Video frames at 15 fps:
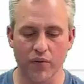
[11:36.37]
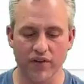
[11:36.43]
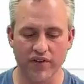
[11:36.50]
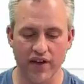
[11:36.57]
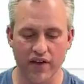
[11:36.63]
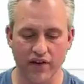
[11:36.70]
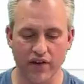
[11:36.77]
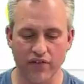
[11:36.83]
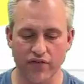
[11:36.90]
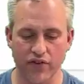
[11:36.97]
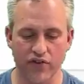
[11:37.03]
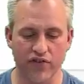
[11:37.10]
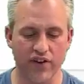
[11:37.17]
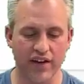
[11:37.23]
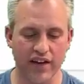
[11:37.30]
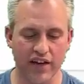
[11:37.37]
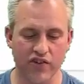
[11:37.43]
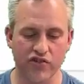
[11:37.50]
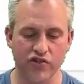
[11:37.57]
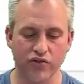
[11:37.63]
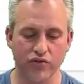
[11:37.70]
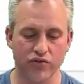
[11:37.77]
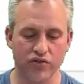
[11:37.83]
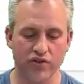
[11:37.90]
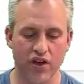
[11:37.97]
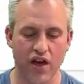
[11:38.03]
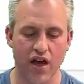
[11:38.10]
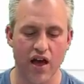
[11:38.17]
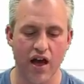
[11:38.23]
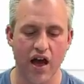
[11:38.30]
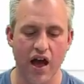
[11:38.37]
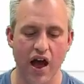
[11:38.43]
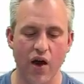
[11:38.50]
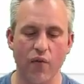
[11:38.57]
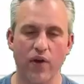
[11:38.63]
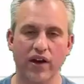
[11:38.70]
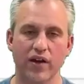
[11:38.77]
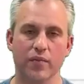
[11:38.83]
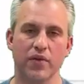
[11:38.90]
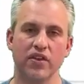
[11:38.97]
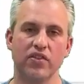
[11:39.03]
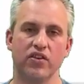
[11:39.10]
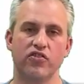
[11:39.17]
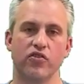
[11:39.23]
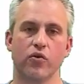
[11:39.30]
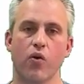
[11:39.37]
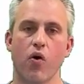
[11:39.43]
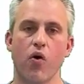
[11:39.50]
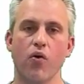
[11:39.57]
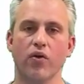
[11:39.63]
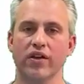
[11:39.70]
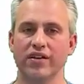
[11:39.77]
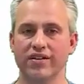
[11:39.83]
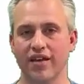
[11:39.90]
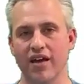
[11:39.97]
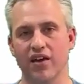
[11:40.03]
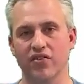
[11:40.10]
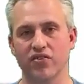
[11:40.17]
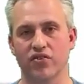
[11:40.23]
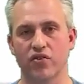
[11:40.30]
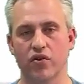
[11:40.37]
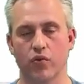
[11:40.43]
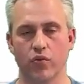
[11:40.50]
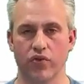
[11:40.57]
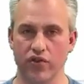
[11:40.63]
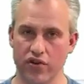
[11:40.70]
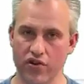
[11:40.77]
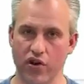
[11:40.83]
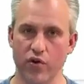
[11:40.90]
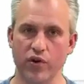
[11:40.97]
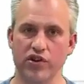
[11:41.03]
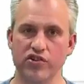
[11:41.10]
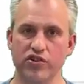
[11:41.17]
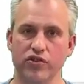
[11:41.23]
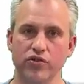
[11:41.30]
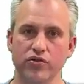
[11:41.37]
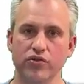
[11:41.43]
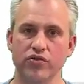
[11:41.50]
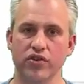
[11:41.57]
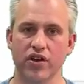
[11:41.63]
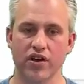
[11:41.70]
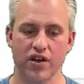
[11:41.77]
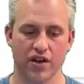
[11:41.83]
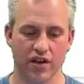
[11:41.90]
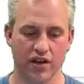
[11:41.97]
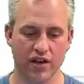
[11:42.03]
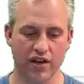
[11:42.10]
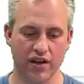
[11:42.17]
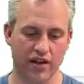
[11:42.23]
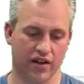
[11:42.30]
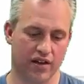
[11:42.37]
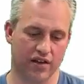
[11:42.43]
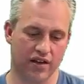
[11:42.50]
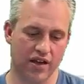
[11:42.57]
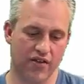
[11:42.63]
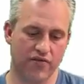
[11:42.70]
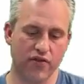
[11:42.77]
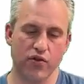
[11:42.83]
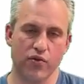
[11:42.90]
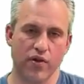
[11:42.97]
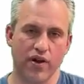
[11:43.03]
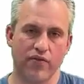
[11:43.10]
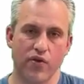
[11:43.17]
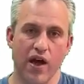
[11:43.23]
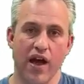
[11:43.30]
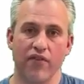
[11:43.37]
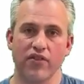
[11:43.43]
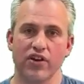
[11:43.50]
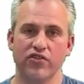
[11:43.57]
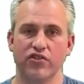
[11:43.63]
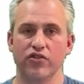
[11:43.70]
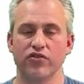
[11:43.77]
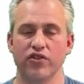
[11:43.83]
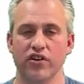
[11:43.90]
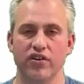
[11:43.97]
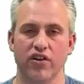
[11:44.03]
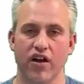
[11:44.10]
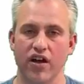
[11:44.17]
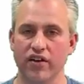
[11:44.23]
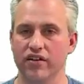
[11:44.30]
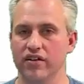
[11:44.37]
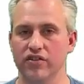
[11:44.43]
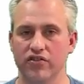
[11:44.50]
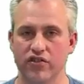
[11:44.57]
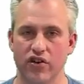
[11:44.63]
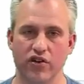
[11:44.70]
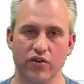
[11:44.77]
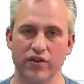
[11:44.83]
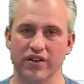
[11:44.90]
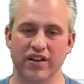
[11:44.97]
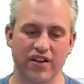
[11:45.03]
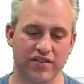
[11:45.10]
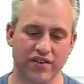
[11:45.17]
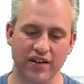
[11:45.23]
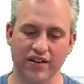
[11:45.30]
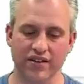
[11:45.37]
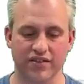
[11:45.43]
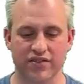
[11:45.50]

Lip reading: will tell you if there's any issues. I recommend that you only test when there are no issues. If you have issues in your hunt and you start doing testing,